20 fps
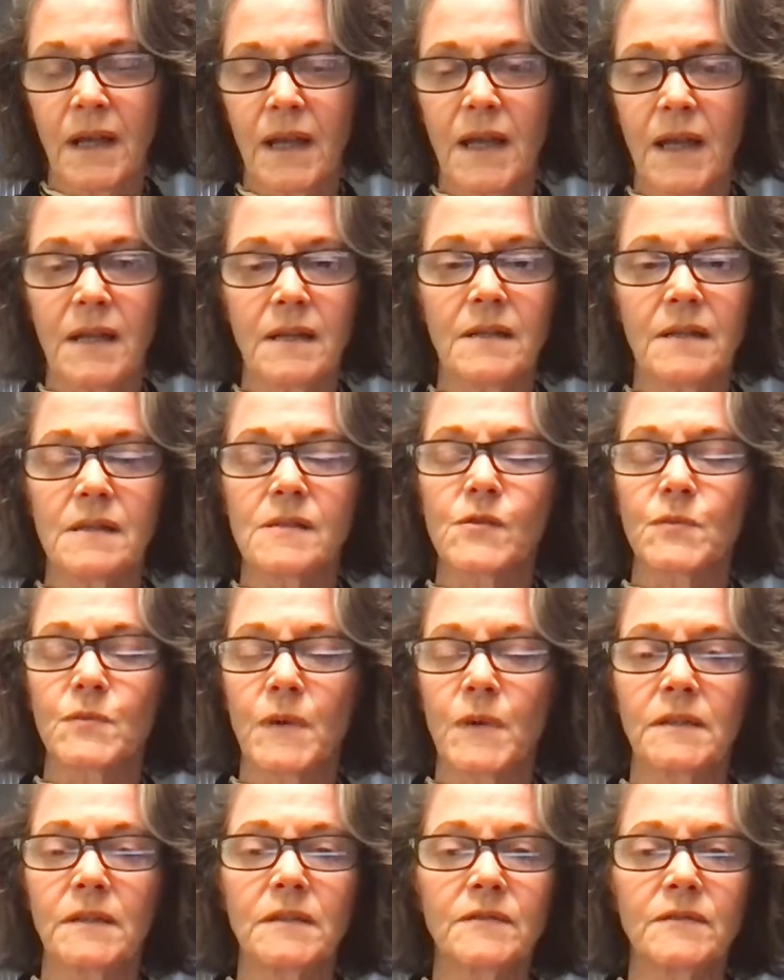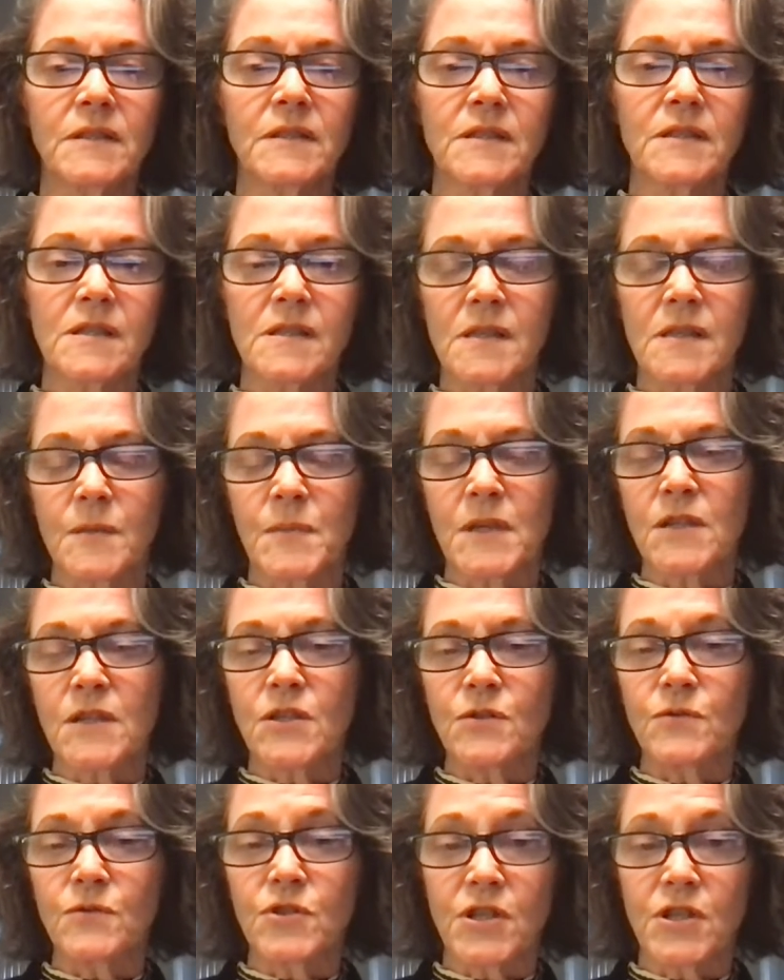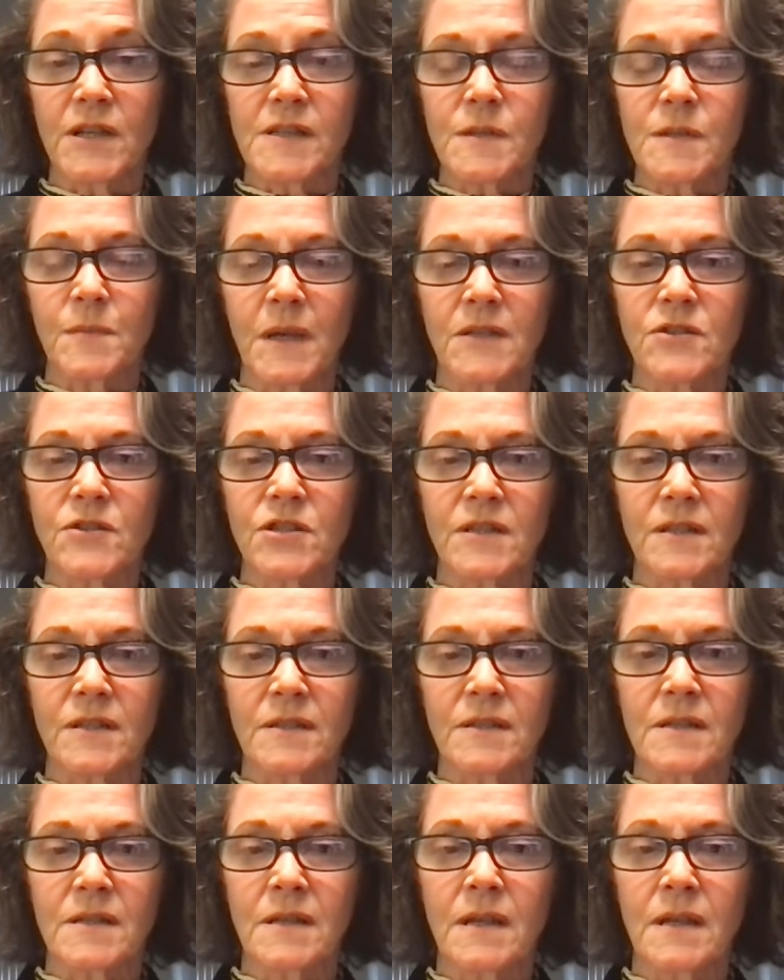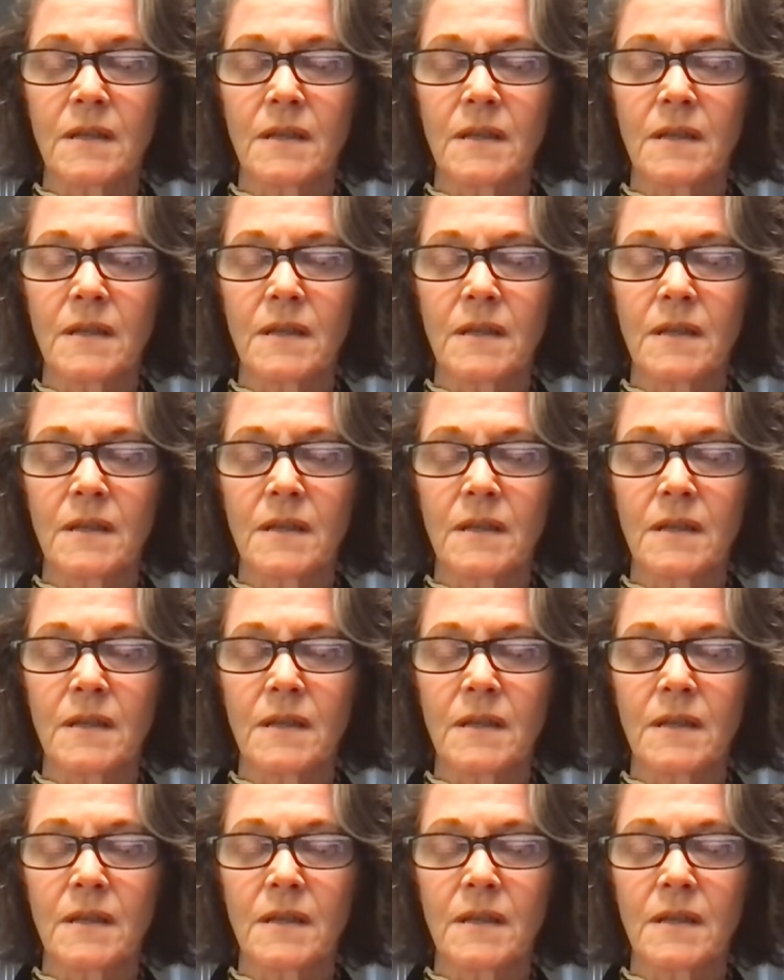and it is relevant to something you just mentioned.